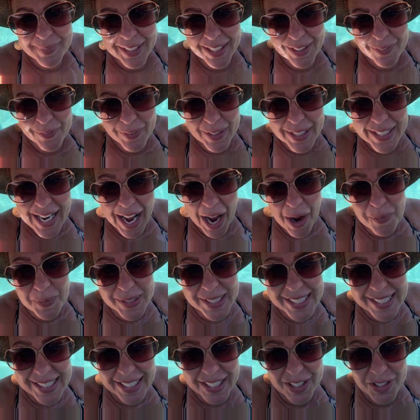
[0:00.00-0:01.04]

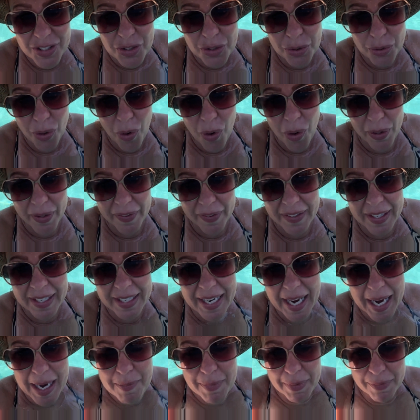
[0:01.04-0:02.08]
Renounce control in the
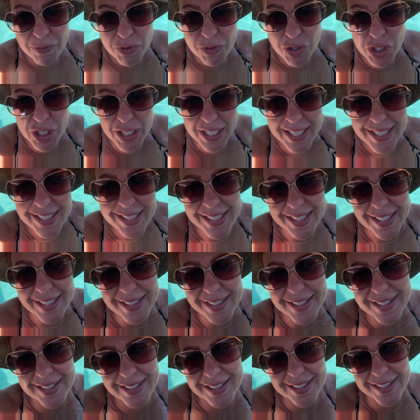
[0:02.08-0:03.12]
name of
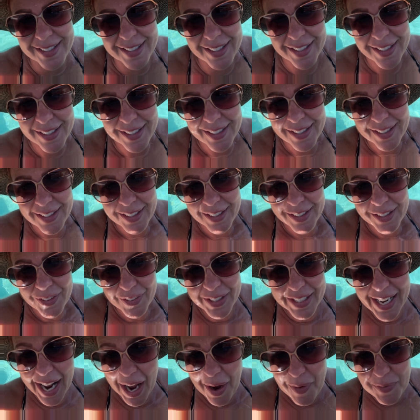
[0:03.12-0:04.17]
Jesus.
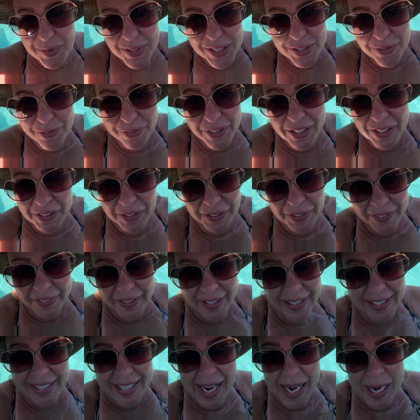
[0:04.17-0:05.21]
Renounce fear in
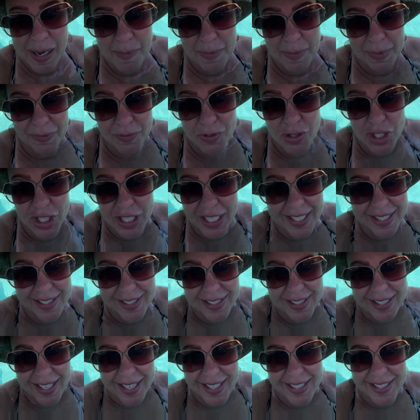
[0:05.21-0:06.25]
the name of
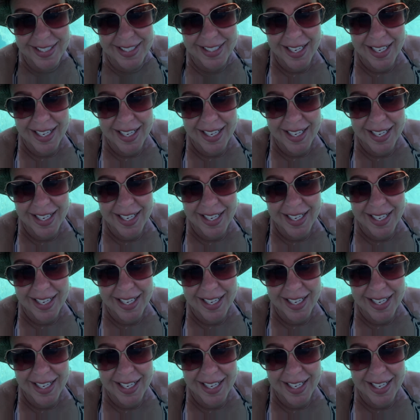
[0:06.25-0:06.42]
Jesus.